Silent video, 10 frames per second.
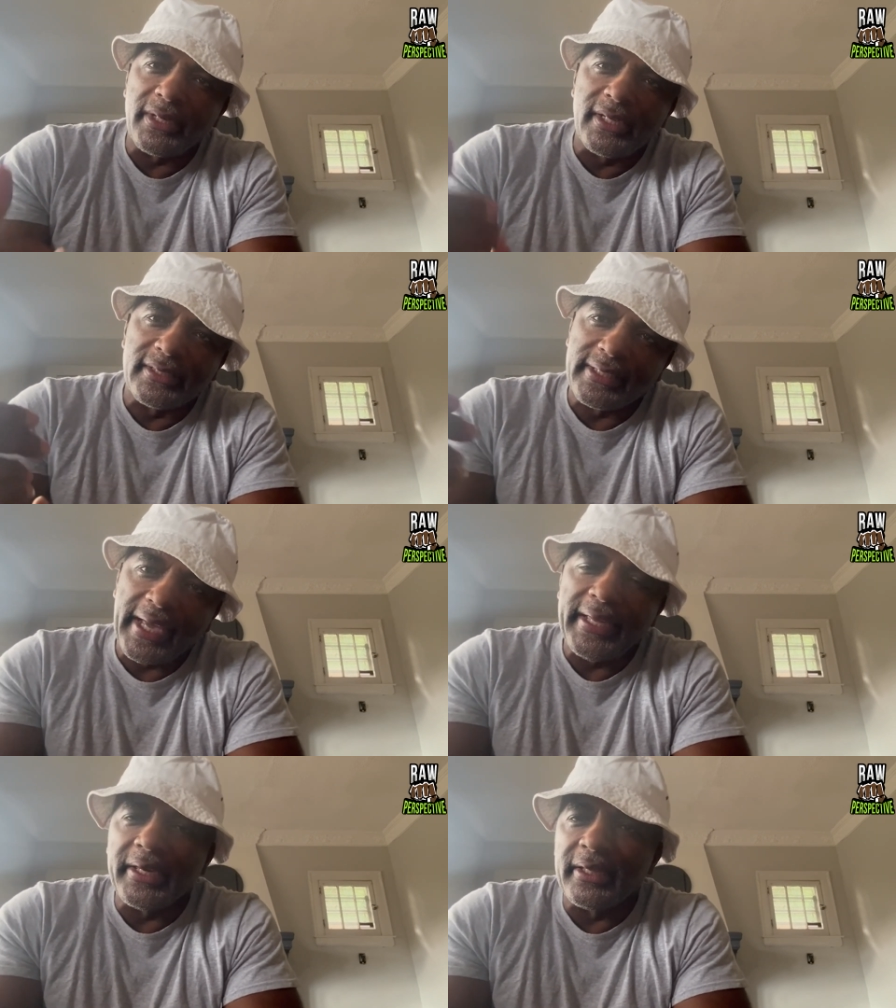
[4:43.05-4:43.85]
because
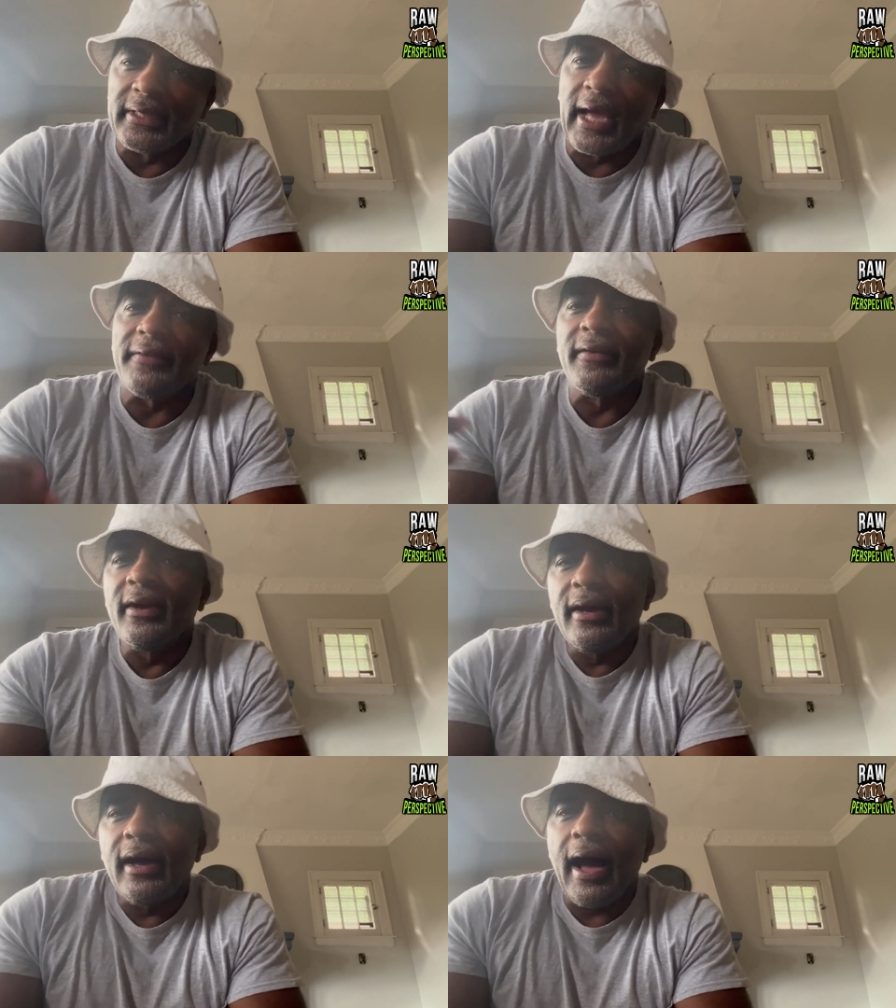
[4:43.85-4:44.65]
later in life, I